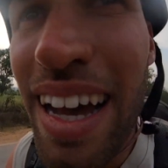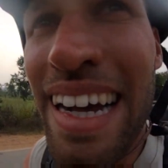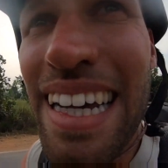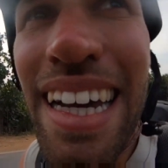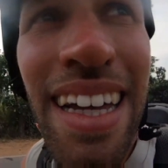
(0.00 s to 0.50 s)

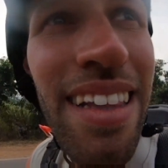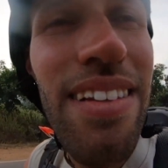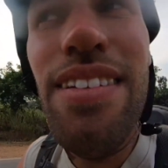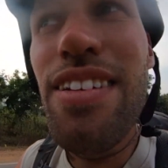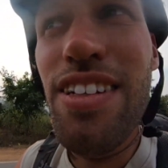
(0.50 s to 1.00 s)

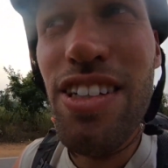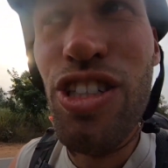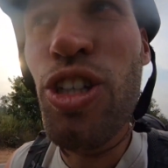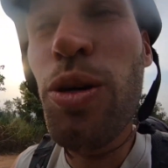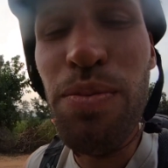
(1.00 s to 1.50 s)
Again,
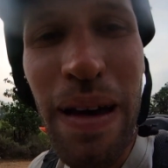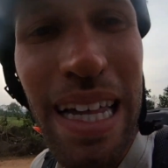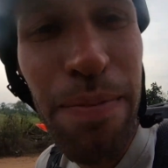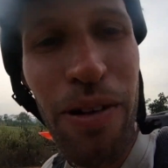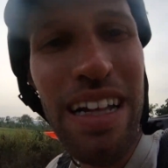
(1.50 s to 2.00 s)
stopped
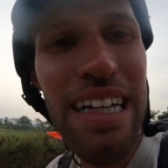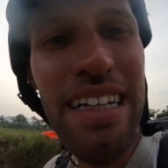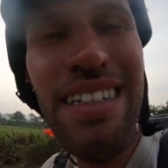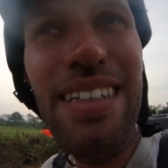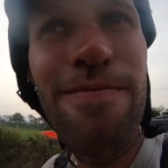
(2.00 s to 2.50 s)
by the
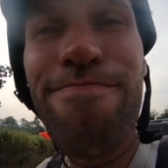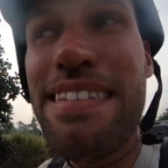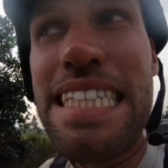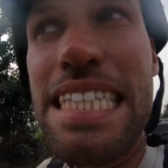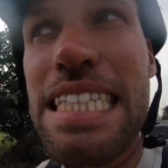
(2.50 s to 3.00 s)
police.
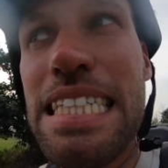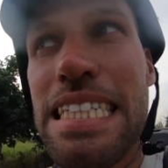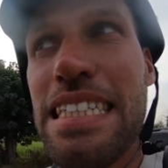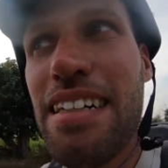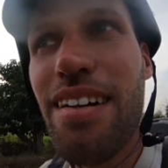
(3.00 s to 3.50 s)

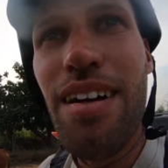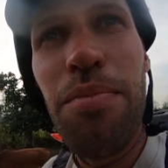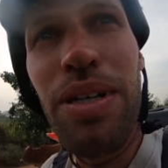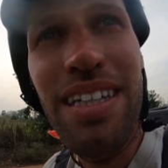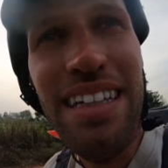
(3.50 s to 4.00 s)

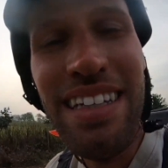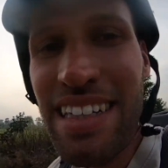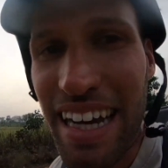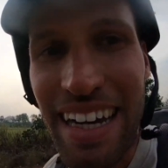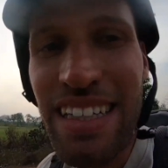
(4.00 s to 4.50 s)
But in this
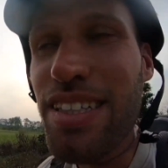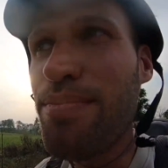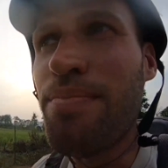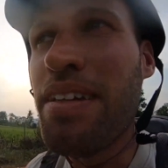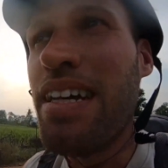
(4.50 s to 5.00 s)
case,
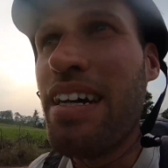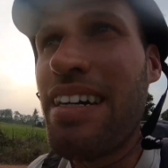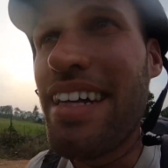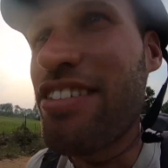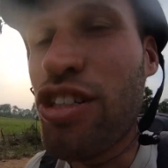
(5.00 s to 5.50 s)

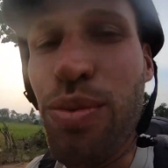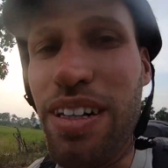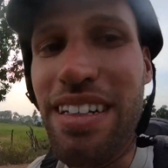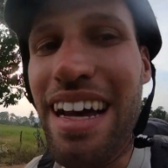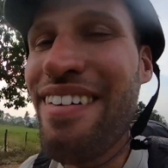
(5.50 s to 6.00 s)
they just
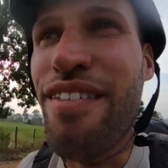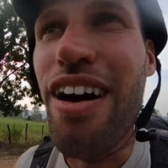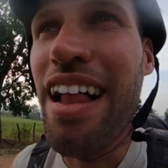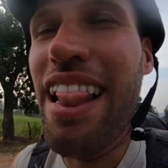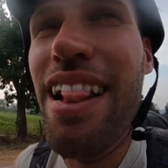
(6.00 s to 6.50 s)
wanted to
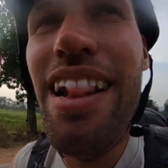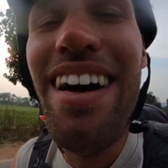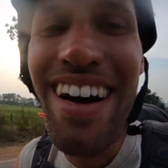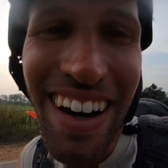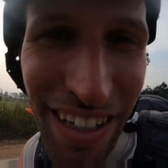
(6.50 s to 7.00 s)
have a
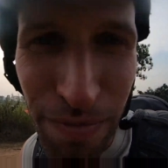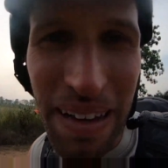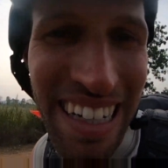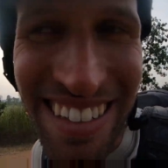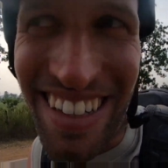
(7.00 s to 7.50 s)
lot of
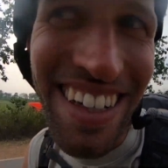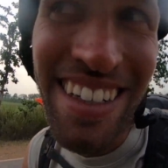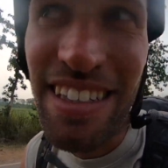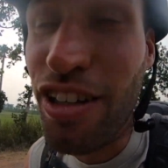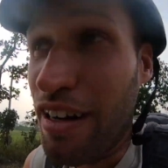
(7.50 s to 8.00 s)

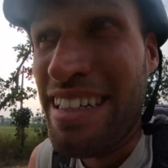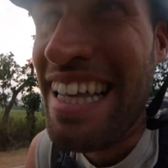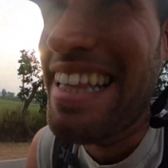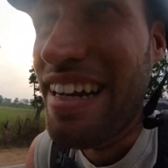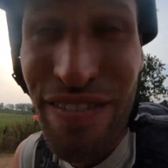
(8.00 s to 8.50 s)
pictures. So I
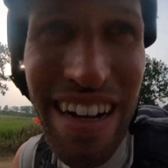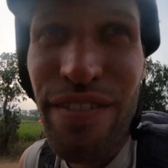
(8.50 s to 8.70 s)
stand there for